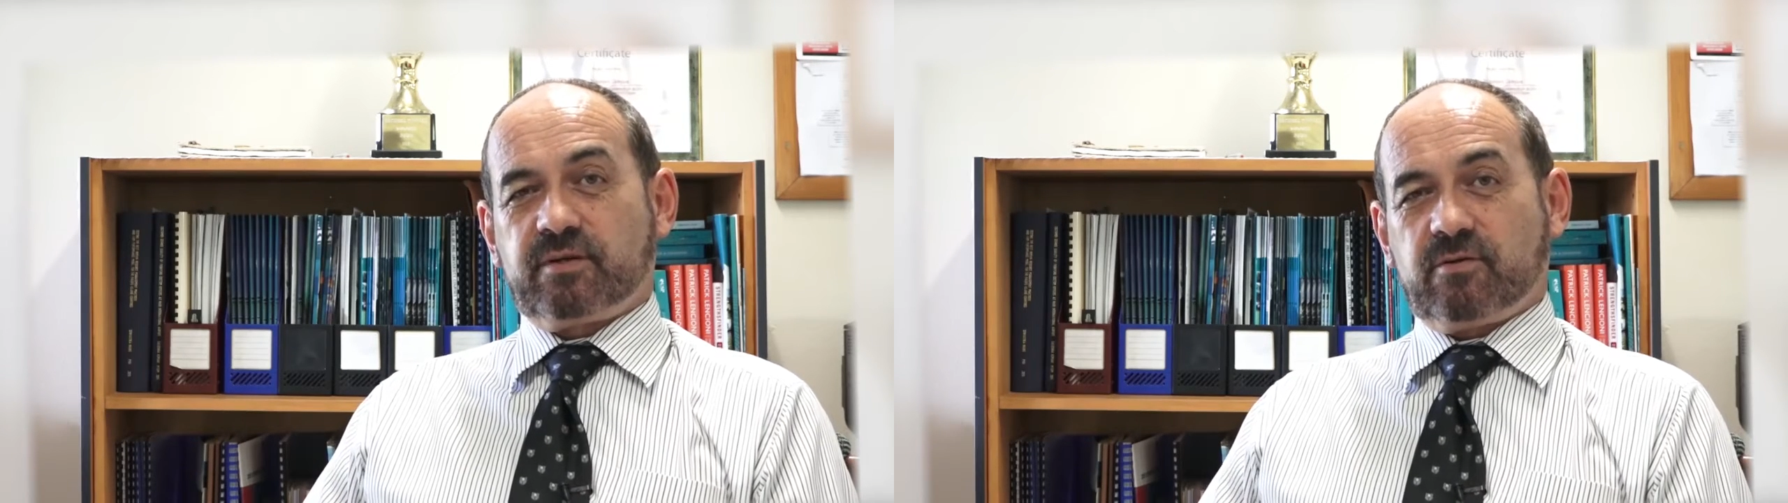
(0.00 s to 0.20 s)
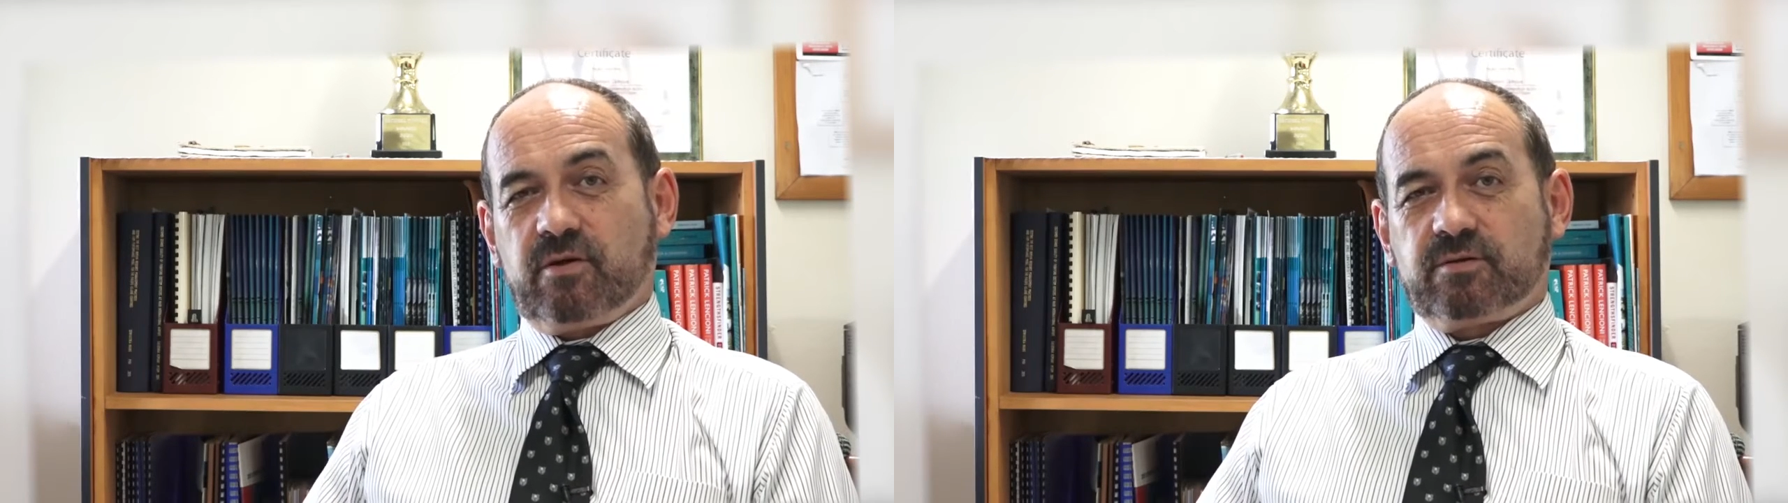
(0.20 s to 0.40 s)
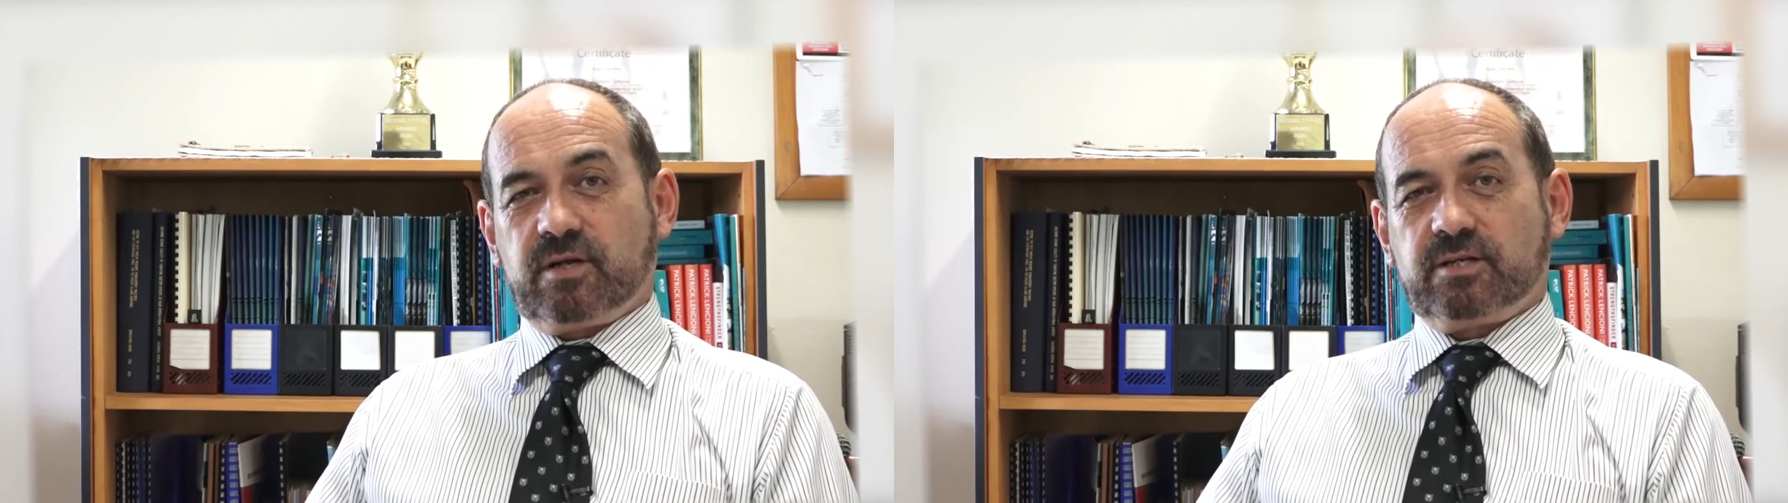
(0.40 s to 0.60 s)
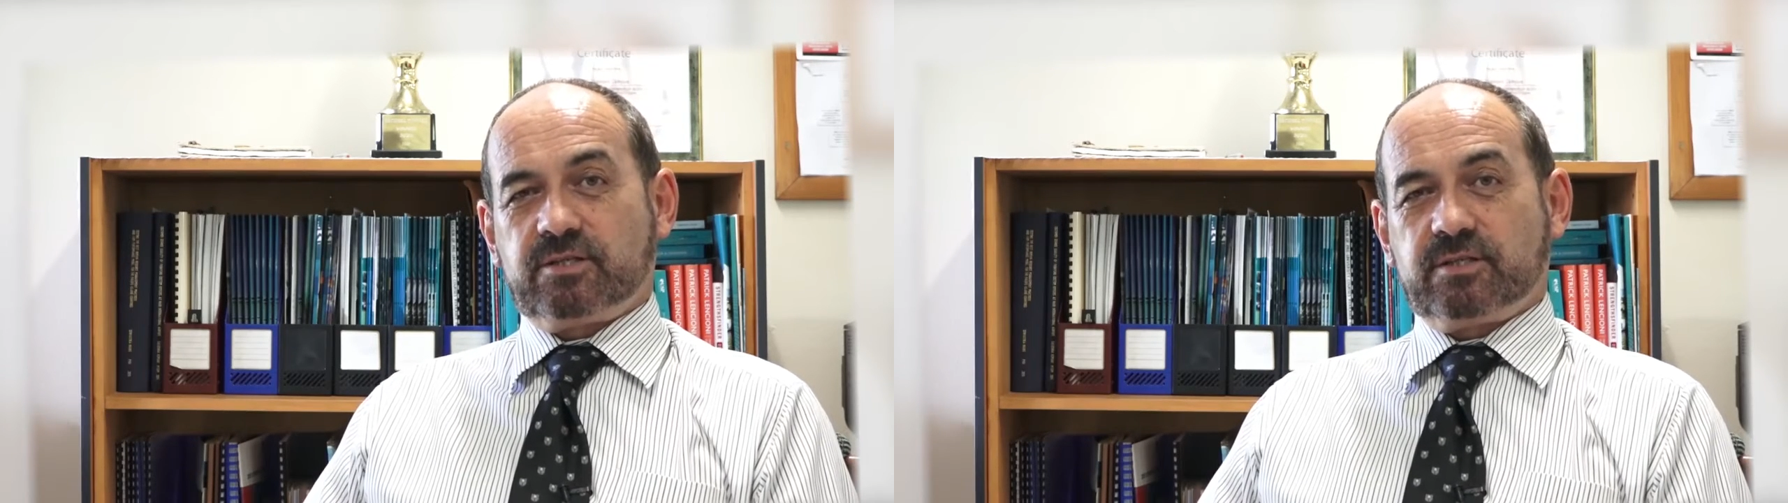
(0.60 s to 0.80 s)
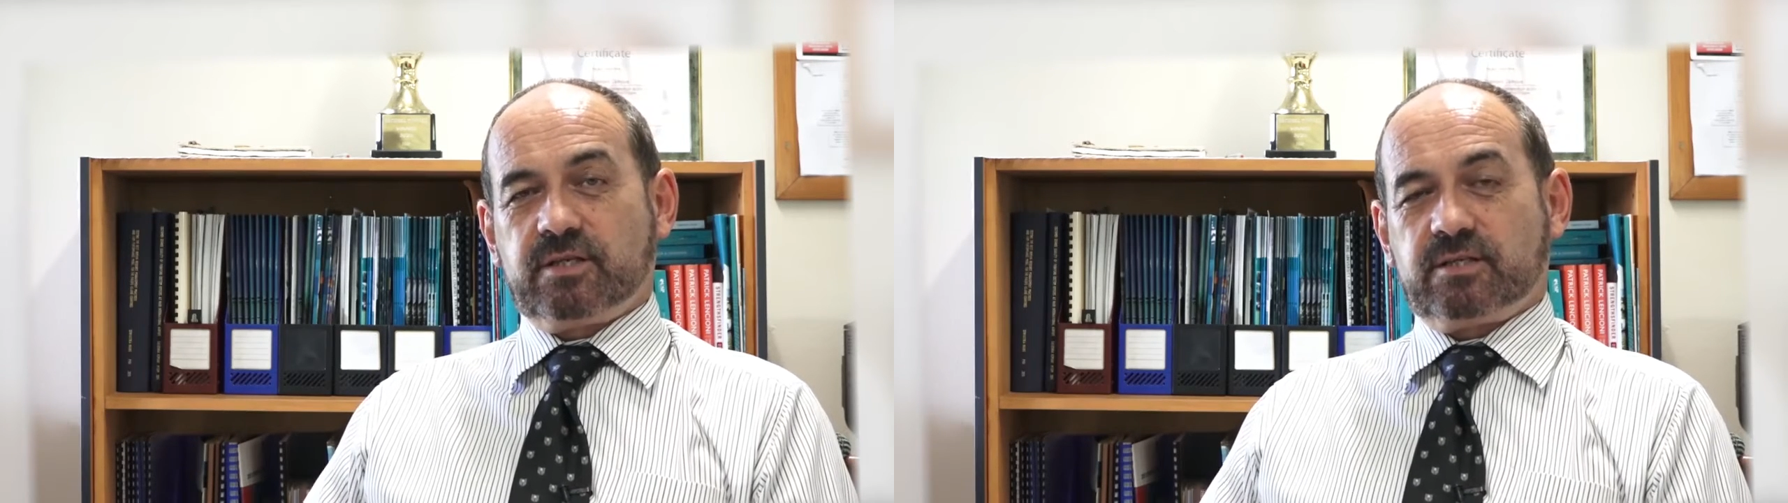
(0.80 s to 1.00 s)

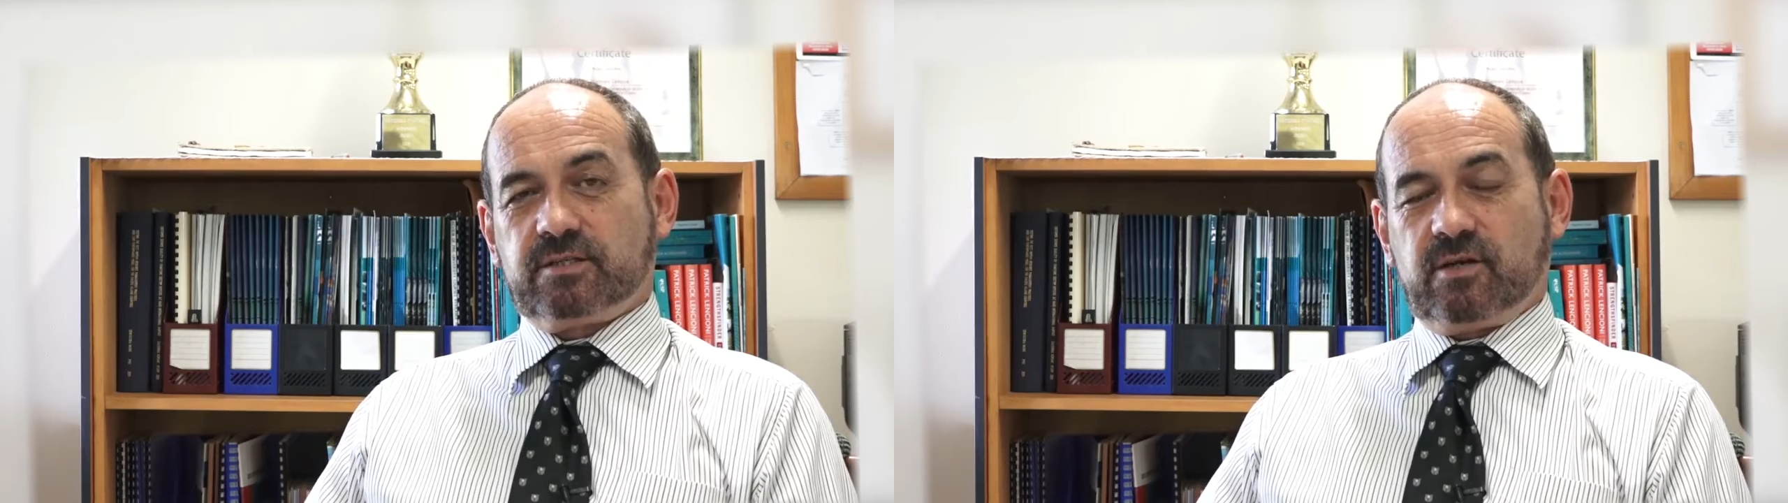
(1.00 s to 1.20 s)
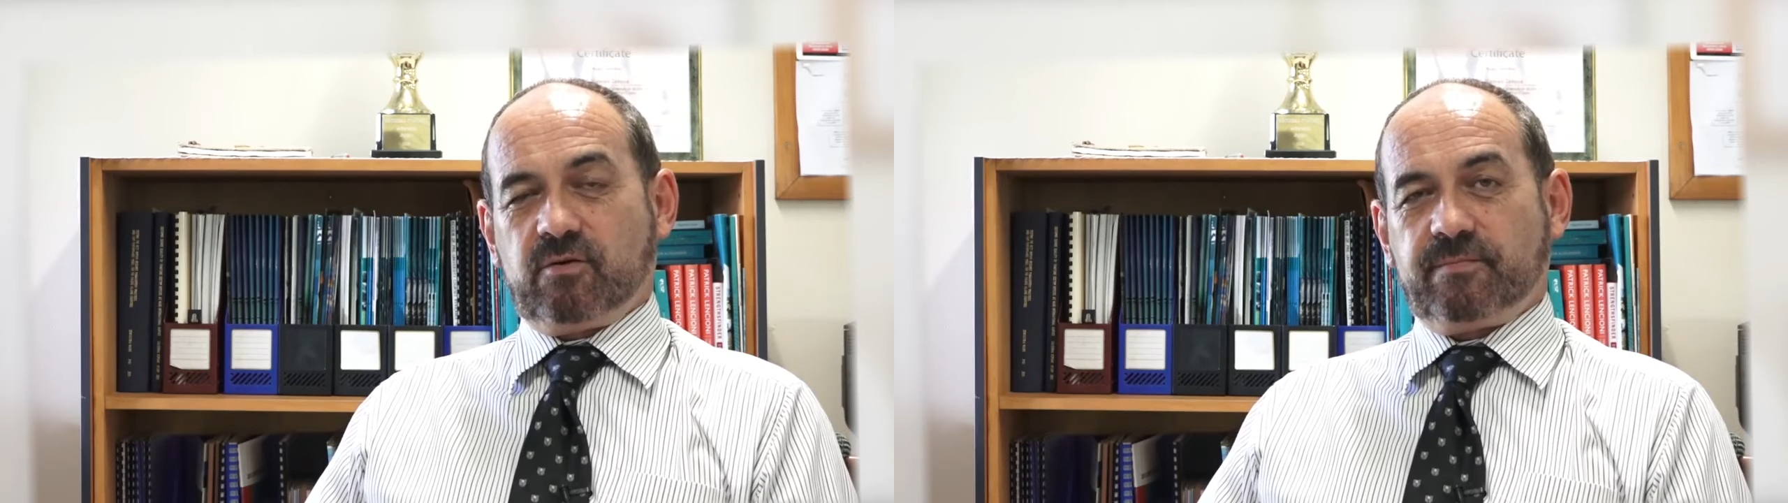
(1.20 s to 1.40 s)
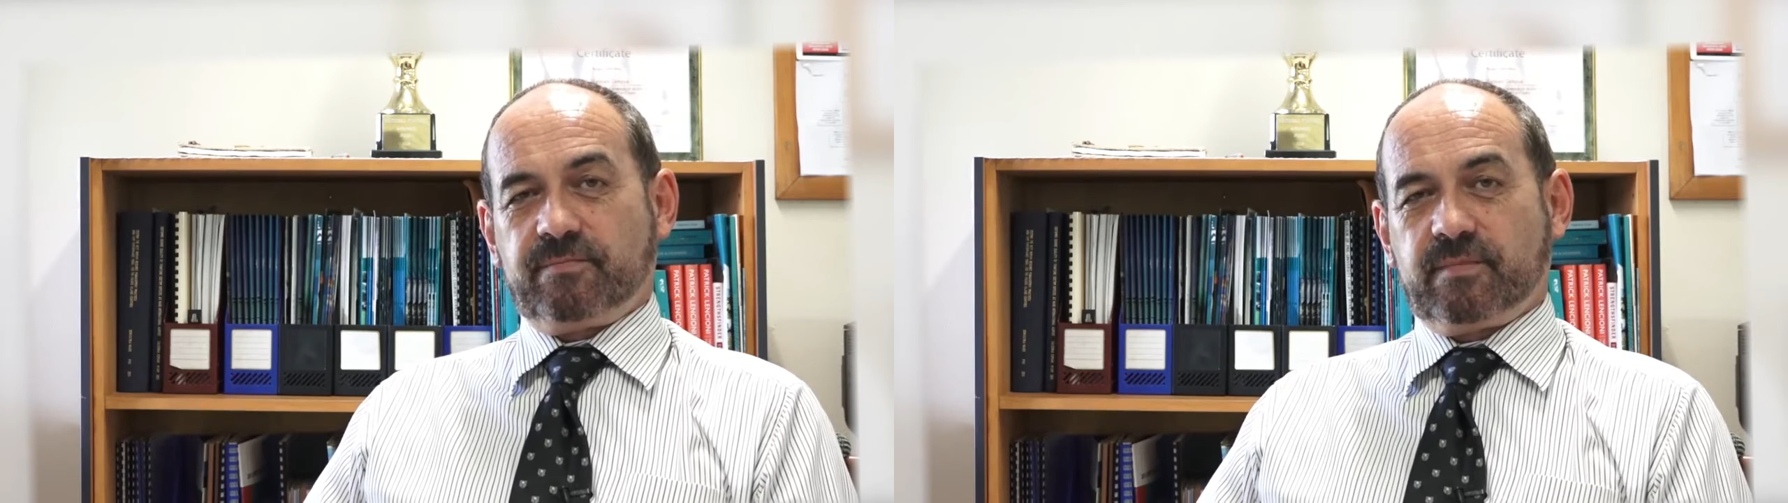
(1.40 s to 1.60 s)
quotation, and so on.